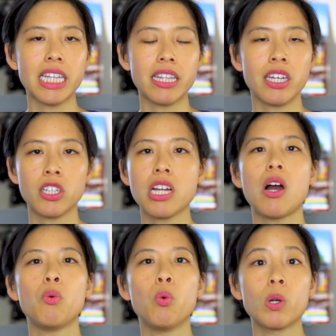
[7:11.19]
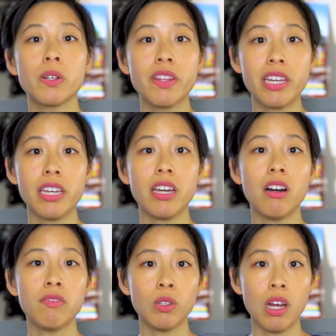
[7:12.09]
that they're not worthy
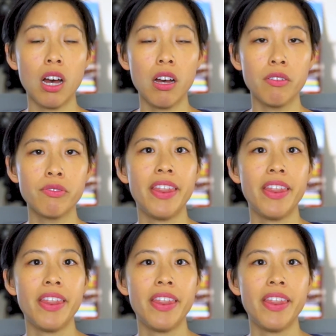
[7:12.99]
of love.